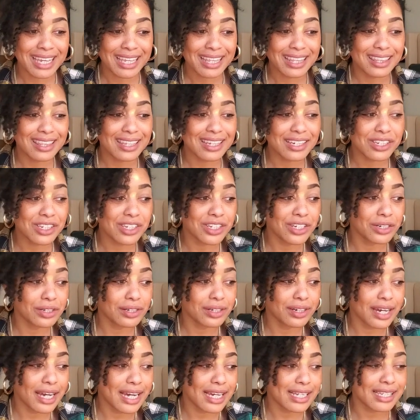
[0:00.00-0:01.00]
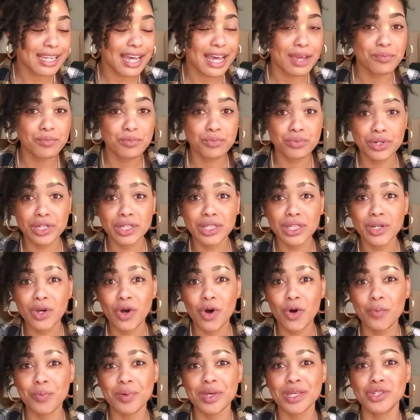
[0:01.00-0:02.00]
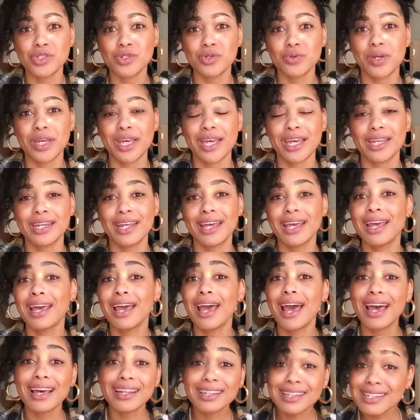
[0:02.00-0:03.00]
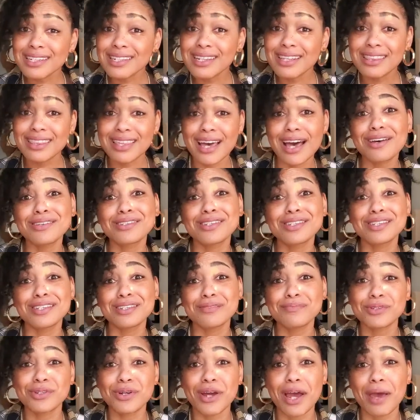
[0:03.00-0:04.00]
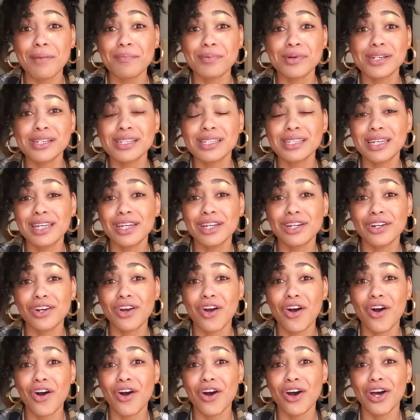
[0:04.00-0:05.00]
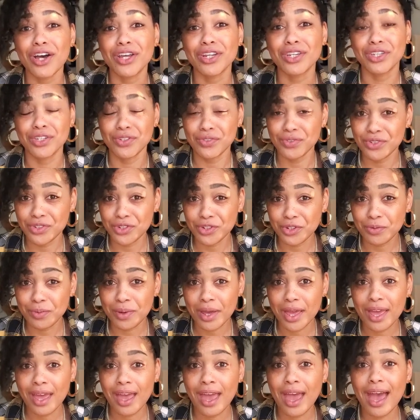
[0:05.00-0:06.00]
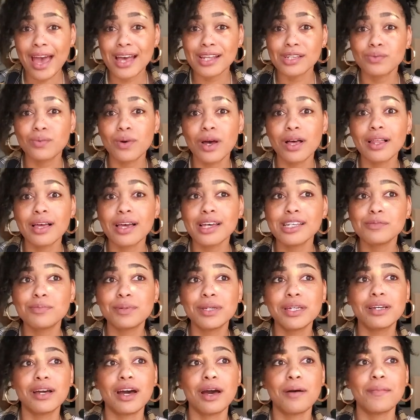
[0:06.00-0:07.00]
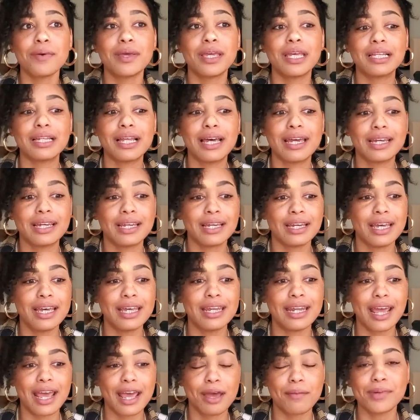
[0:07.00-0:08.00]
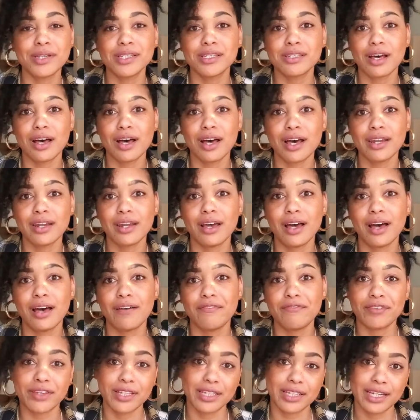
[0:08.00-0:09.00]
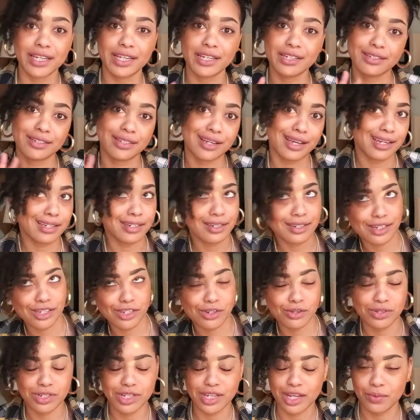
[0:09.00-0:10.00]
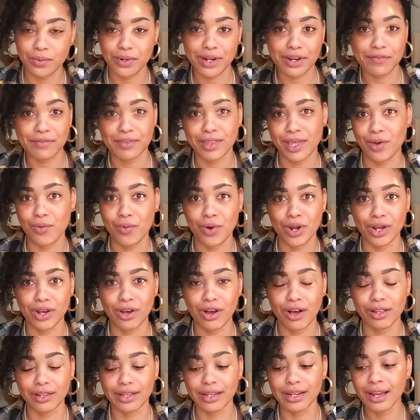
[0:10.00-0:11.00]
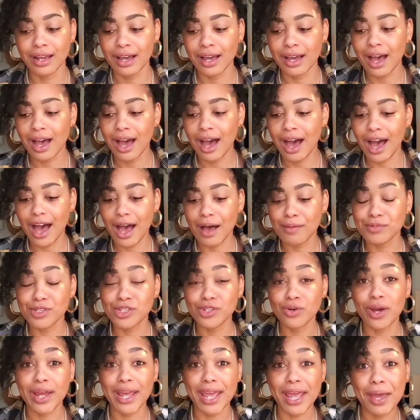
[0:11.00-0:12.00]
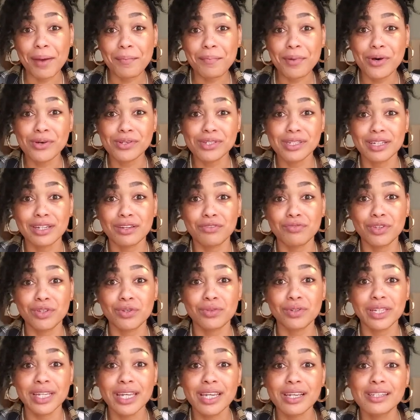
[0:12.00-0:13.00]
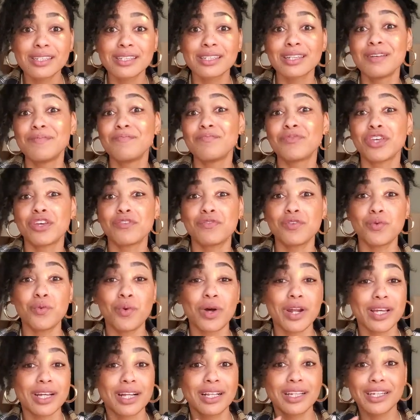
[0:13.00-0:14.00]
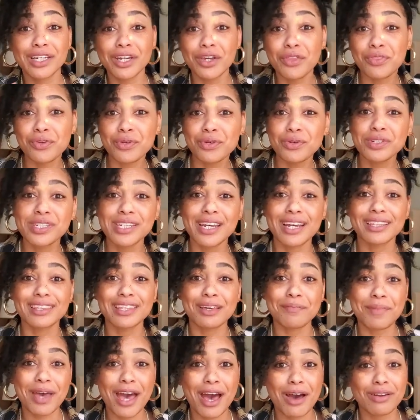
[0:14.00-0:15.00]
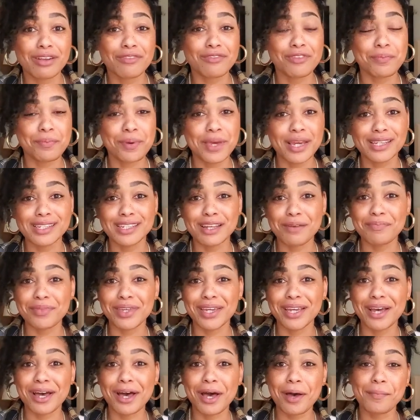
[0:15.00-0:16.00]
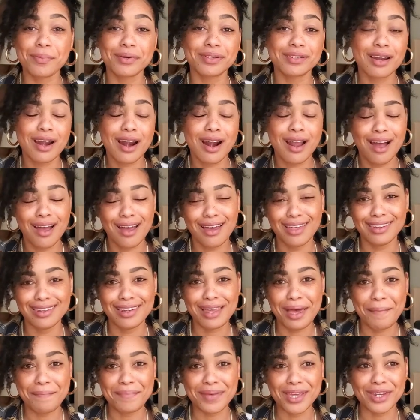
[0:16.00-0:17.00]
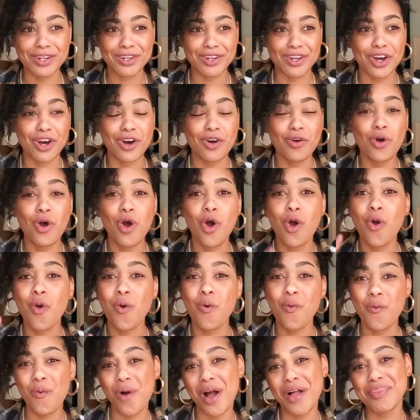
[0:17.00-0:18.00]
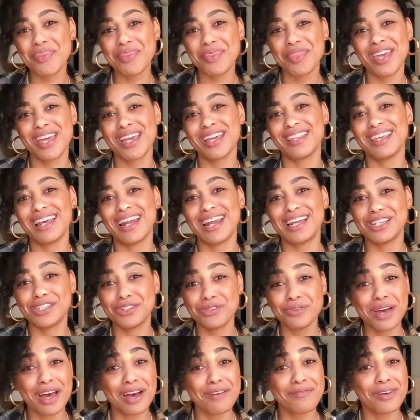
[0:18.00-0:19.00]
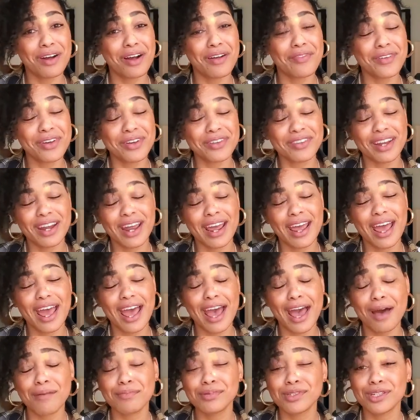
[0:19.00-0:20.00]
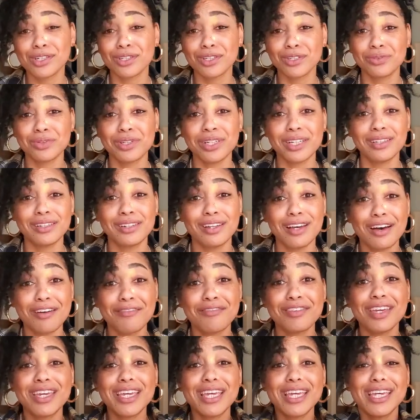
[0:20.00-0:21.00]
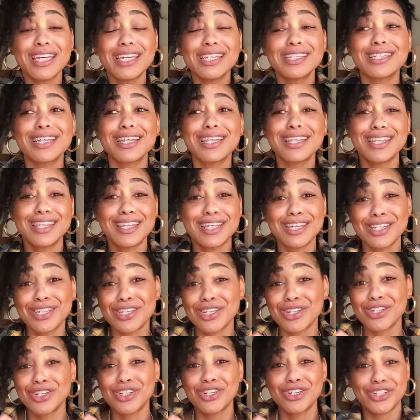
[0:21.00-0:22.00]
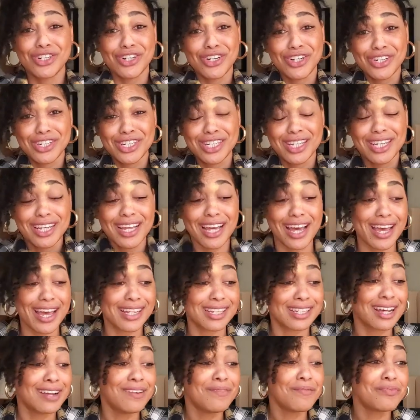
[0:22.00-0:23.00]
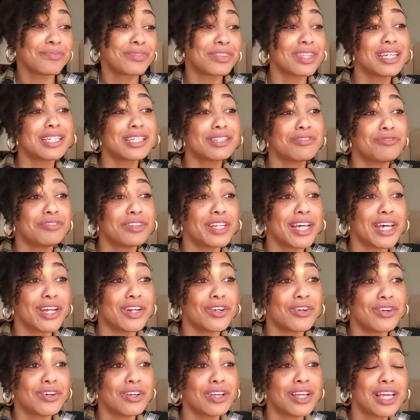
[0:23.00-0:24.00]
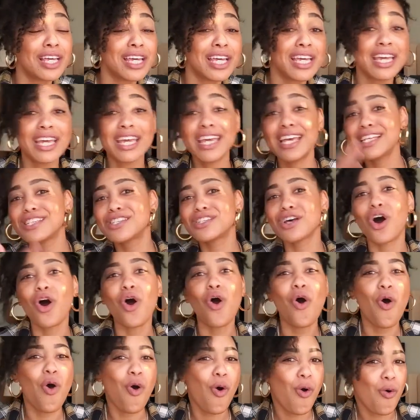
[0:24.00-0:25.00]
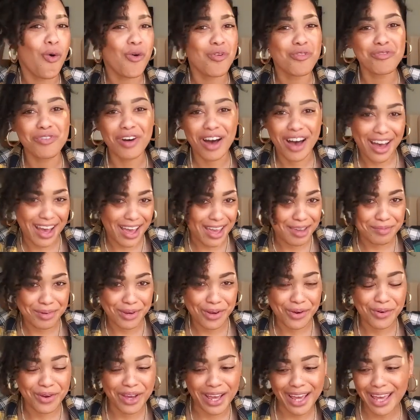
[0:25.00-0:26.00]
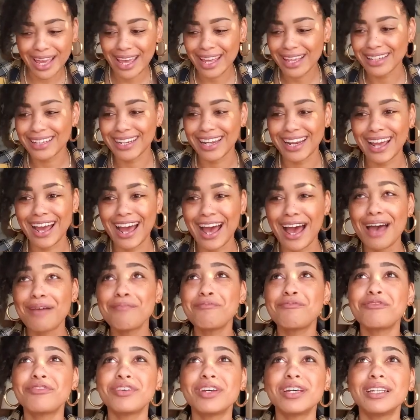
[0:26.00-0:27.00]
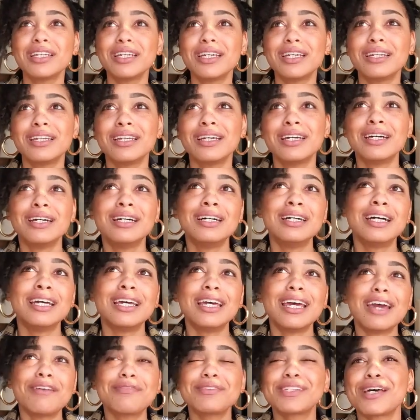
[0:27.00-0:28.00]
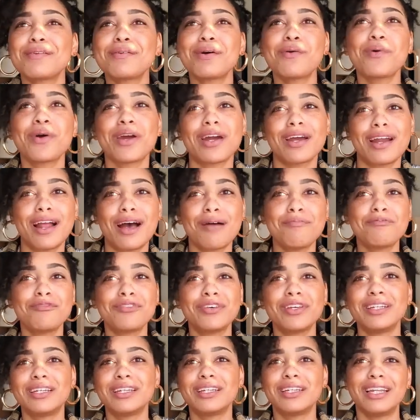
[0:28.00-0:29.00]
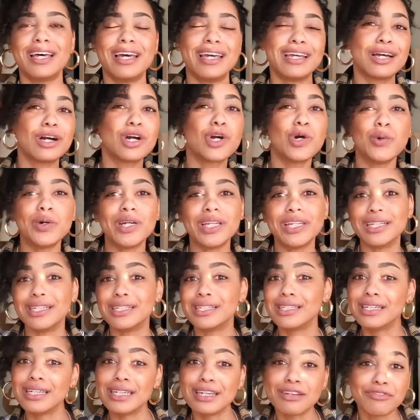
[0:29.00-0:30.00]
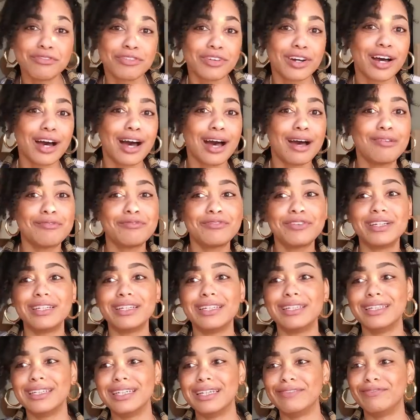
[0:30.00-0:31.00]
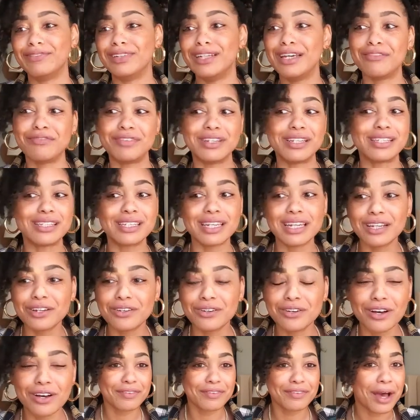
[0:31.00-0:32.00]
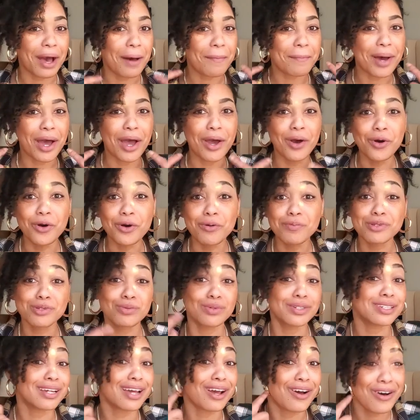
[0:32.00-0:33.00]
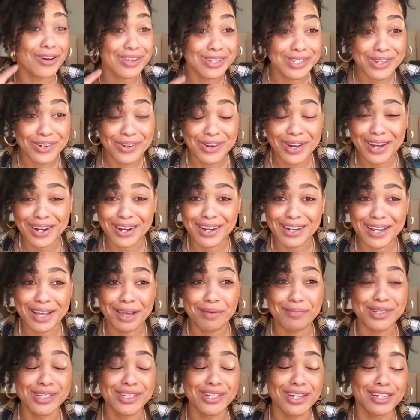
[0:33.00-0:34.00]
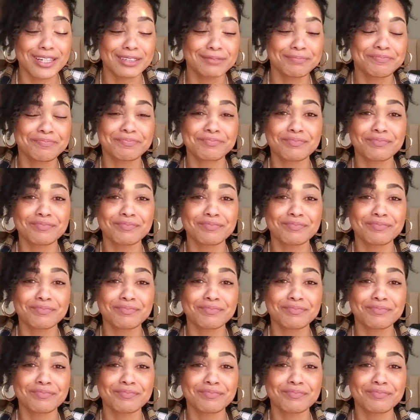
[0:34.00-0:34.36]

this year guys i'm really hoping to hit at least a thousand subscribers here on youtube as well as becoming like an amazon affiliate slash associate whatever they want to call it um, so i am posting a few links if you want to click through check them out if you pick something up let me know one thing that i do have on there that i absolutely love is this shirt guys this flannel it's a whole vibe, okay? Like I'm feeling every time I wear it, I'm feeling like Queen Latifah. I'm feeling li- living single. got my hoops, which I also got on Amazon.